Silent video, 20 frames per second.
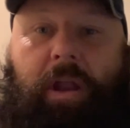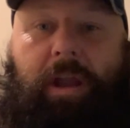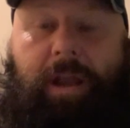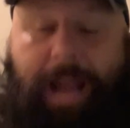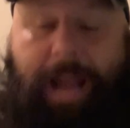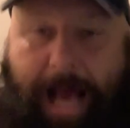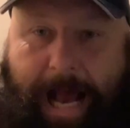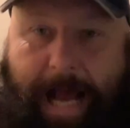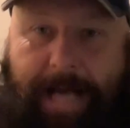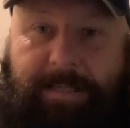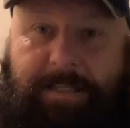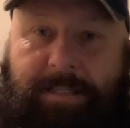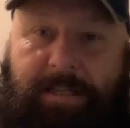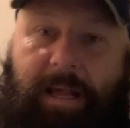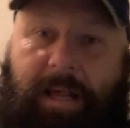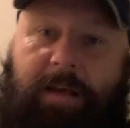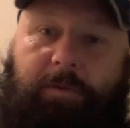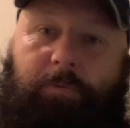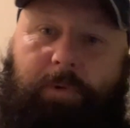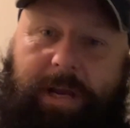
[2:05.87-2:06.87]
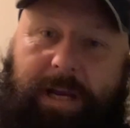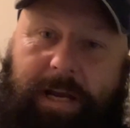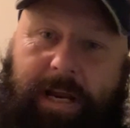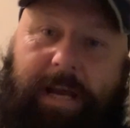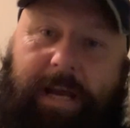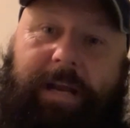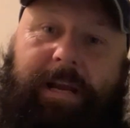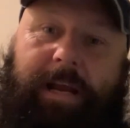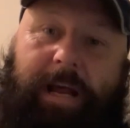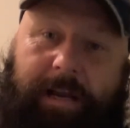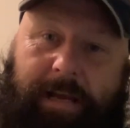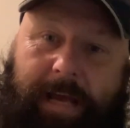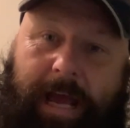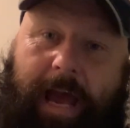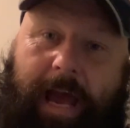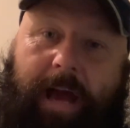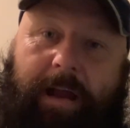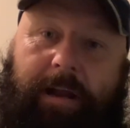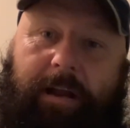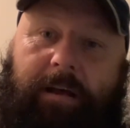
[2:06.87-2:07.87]
last thing we need in
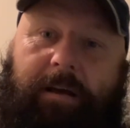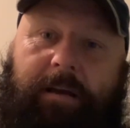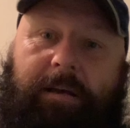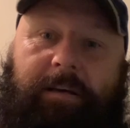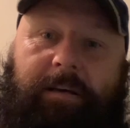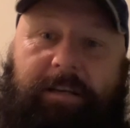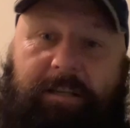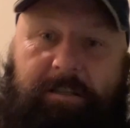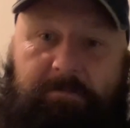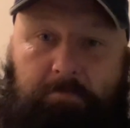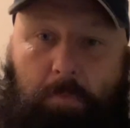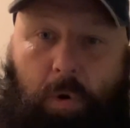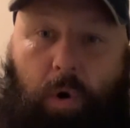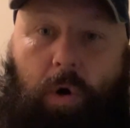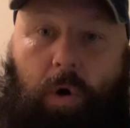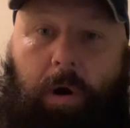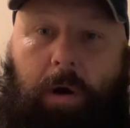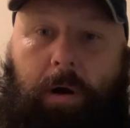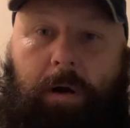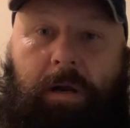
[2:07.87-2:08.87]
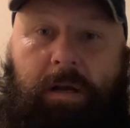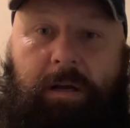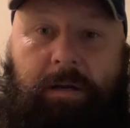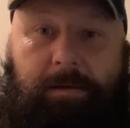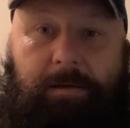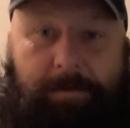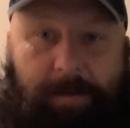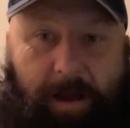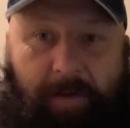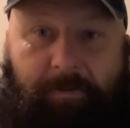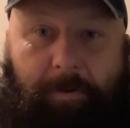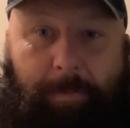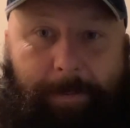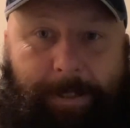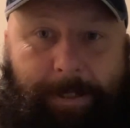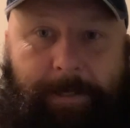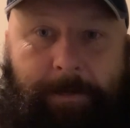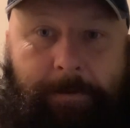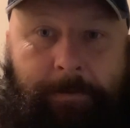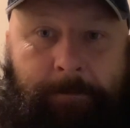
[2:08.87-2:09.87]
Canada is more government.